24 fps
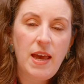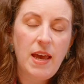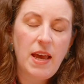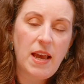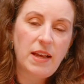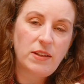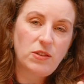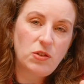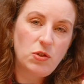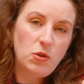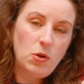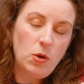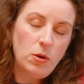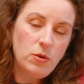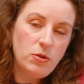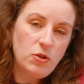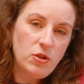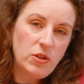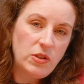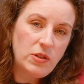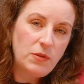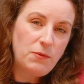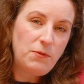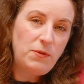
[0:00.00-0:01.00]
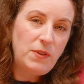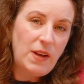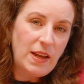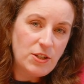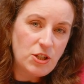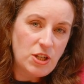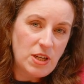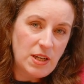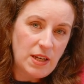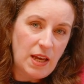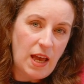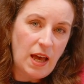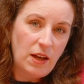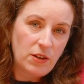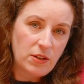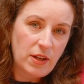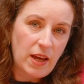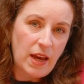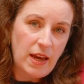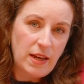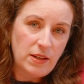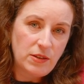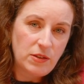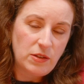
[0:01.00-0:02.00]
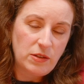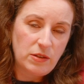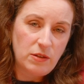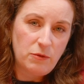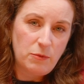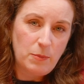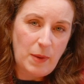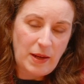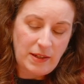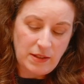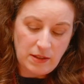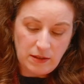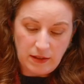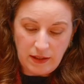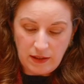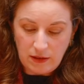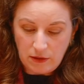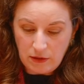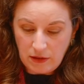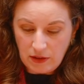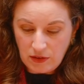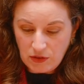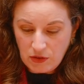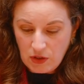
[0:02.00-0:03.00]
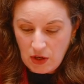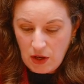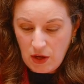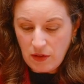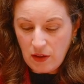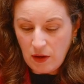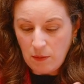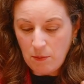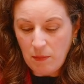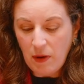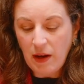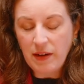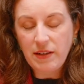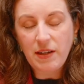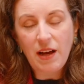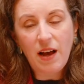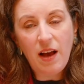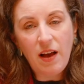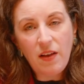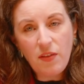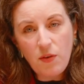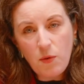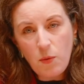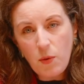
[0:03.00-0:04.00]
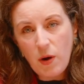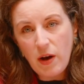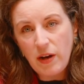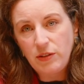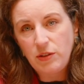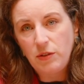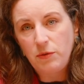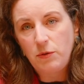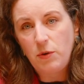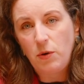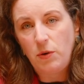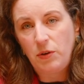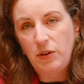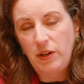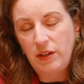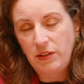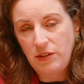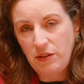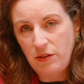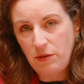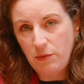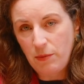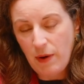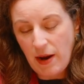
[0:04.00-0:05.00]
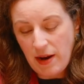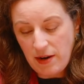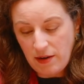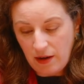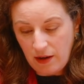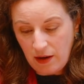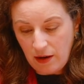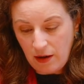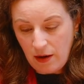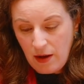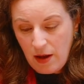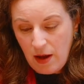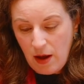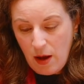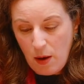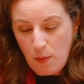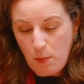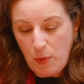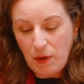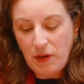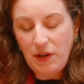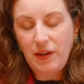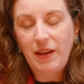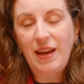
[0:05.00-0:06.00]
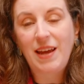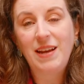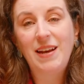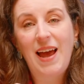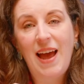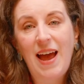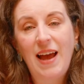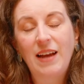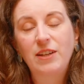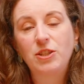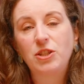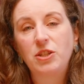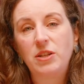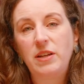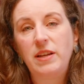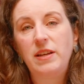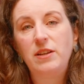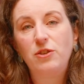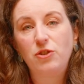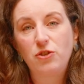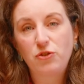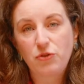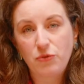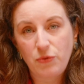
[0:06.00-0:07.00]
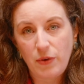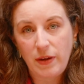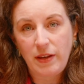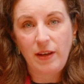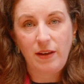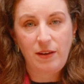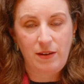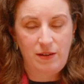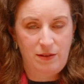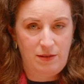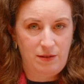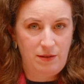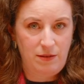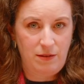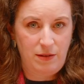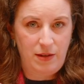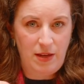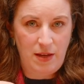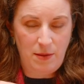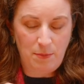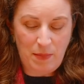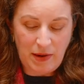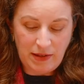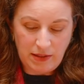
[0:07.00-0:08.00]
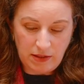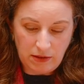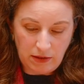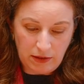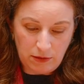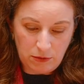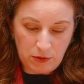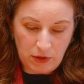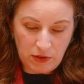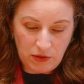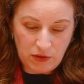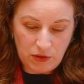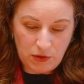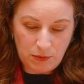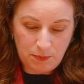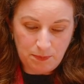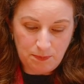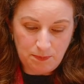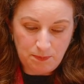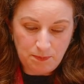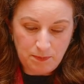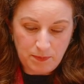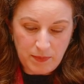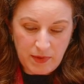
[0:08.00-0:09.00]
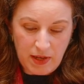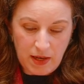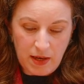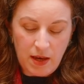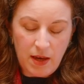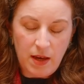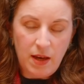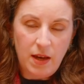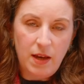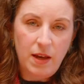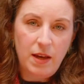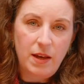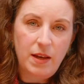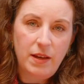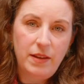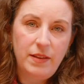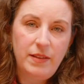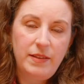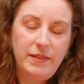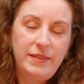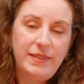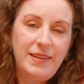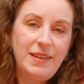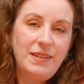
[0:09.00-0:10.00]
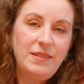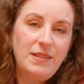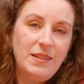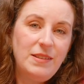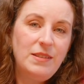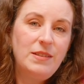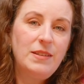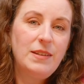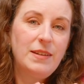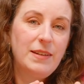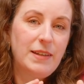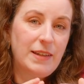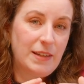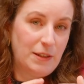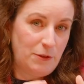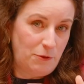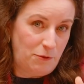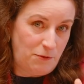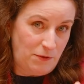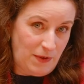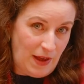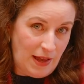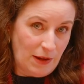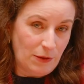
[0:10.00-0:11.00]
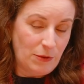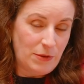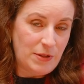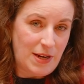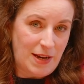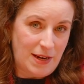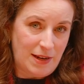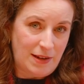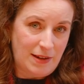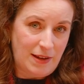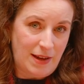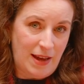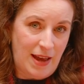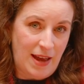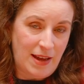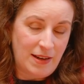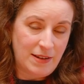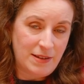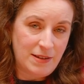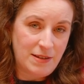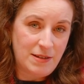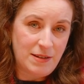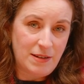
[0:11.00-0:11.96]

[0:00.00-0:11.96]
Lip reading: it's not just flushing out cases of mental illness that might otherwise have gone under the radar, but can actually trigger mental illness. This is confounding, and